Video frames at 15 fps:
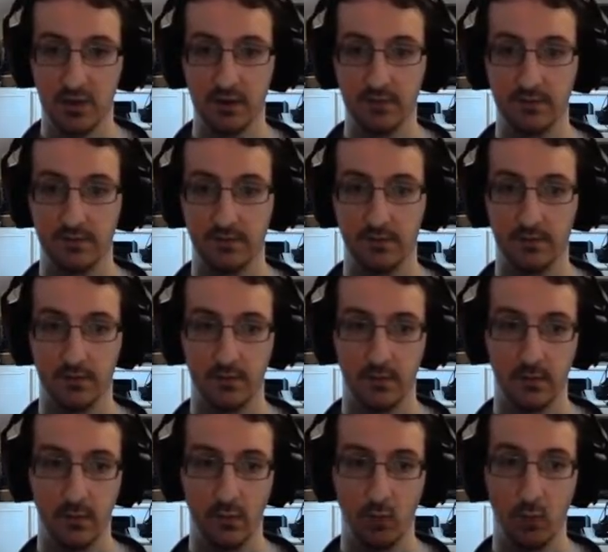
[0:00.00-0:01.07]
of
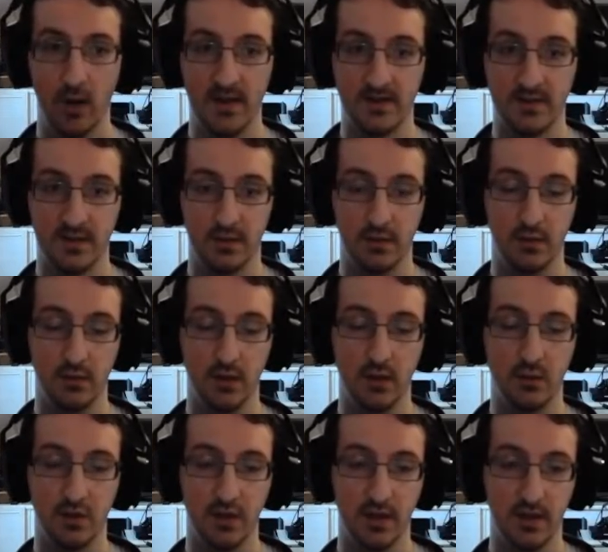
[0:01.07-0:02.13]
when to
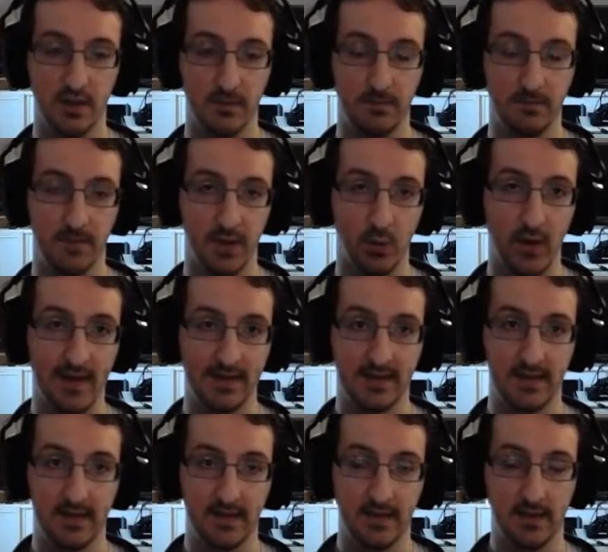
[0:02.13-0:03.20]
use your Wide
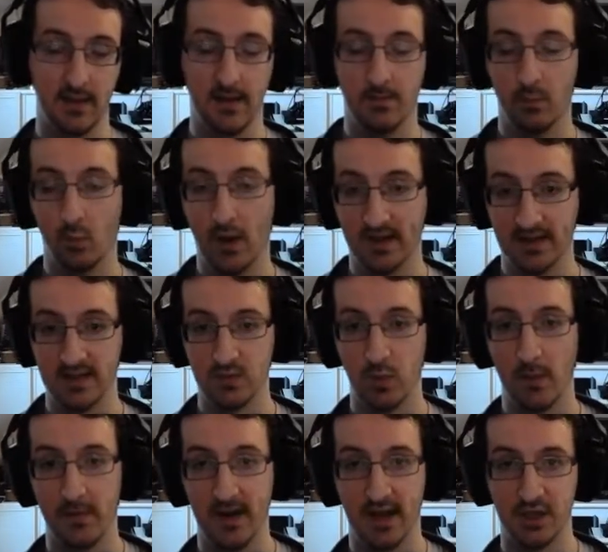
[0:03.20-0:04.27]
Lance
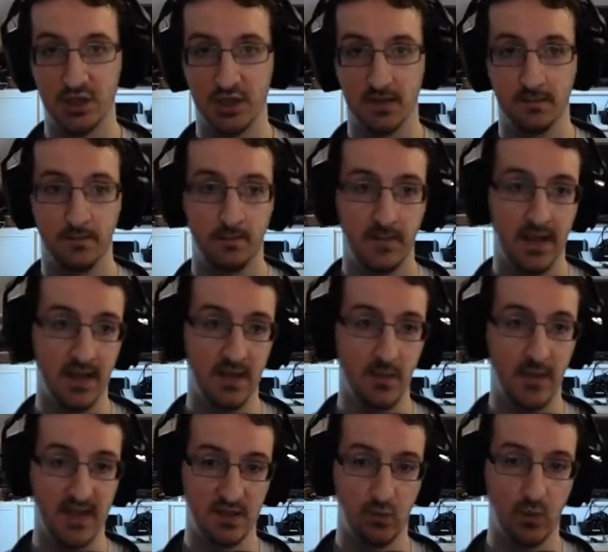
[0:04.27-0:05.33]
weapon action in the
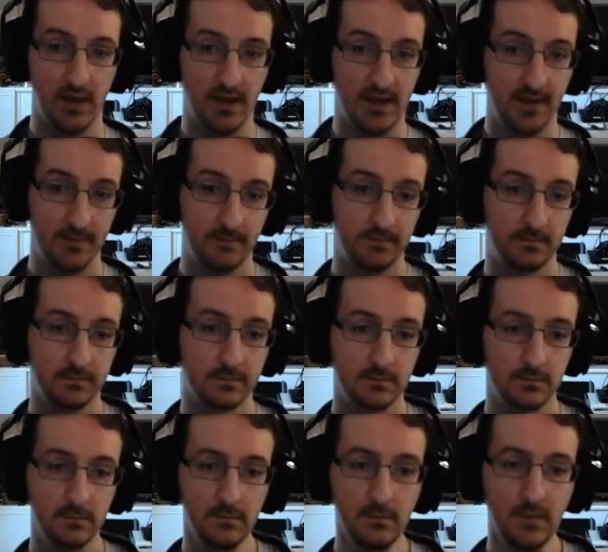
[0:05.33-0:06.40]
best way
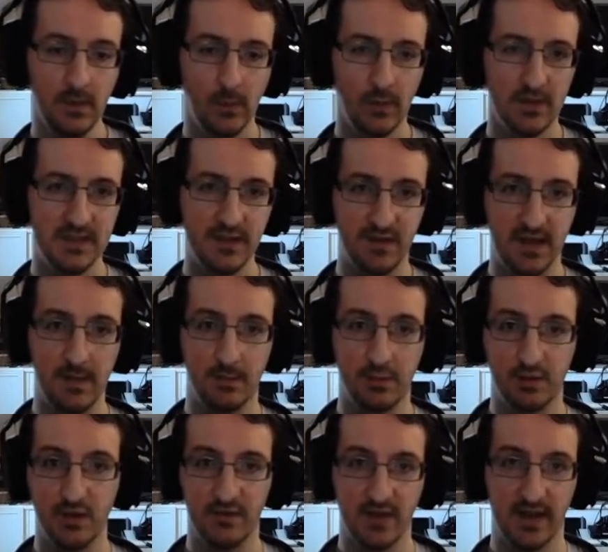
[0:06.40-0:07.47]
will definitely
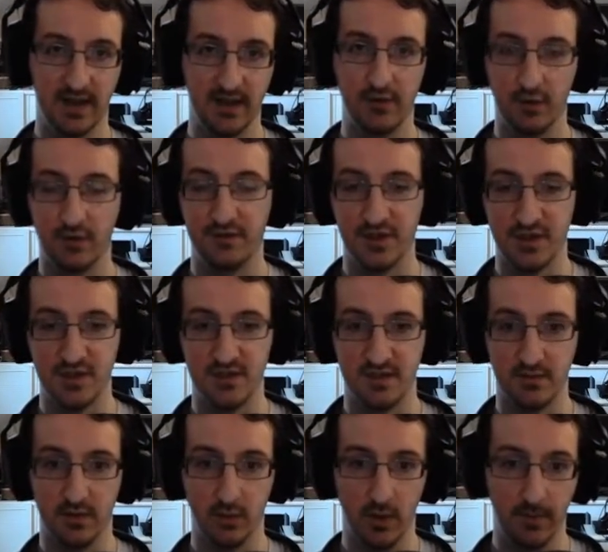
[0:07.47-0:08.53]
improve your efficiency
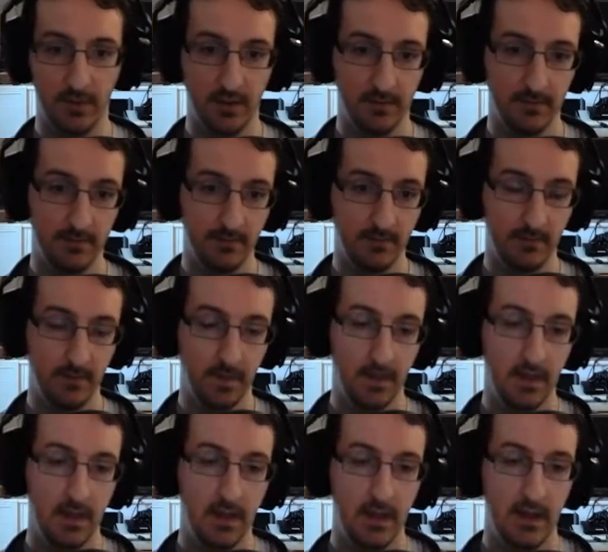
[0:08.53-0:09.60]
with the weapon.
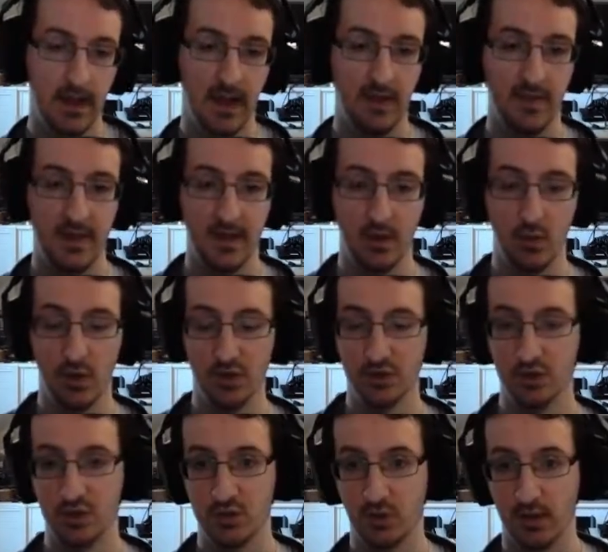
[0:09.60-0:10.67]
And then you also
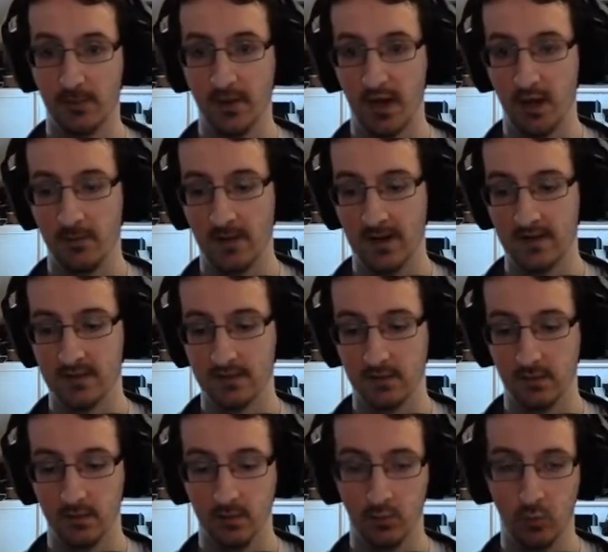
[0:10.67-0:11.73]
just want to bear in mind
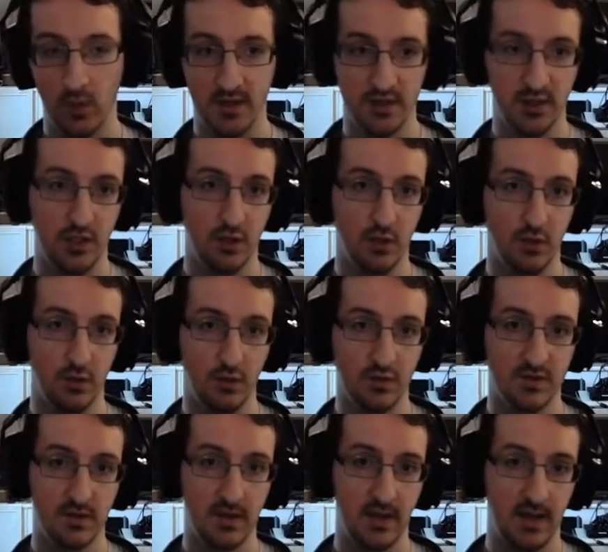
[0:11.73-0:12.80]
when to use